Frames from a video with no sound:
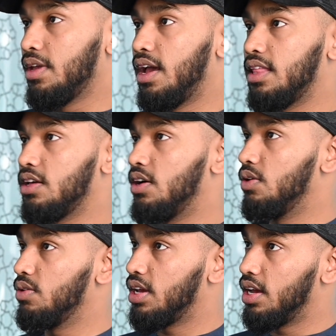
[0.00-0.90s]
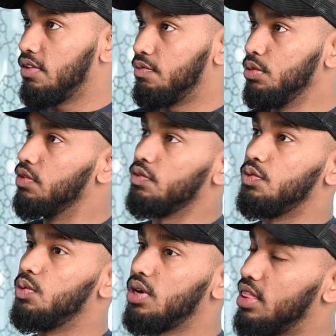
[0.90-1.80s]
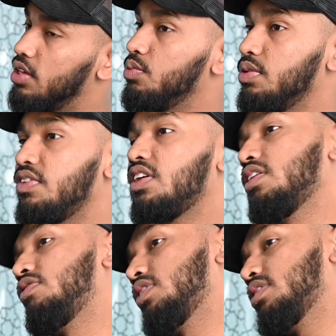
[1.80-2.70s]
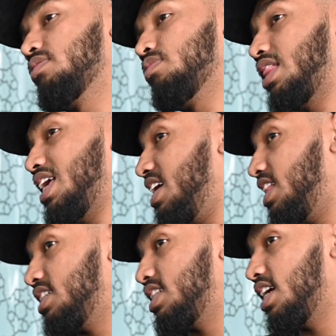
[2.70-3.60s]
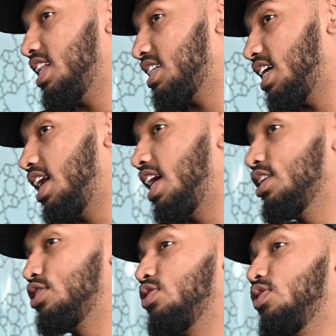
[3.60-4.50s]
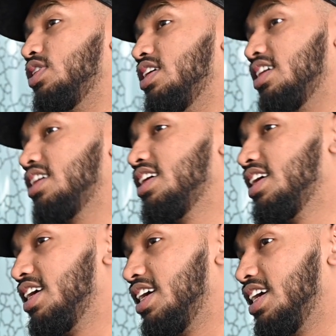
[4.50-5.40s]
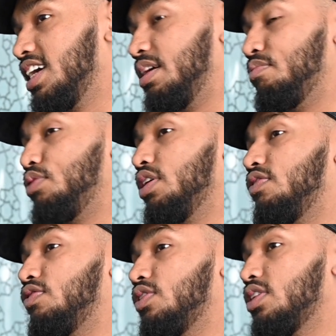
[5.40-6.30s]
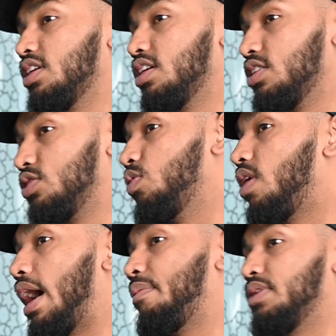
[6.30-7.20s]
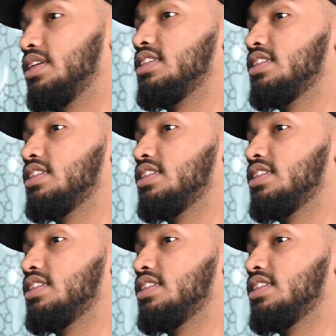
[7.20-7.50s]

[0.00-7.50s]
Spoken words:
And the whole kind of moving forward, I think it will be very different. But yeah, that's kind of like the story in brief to what happened.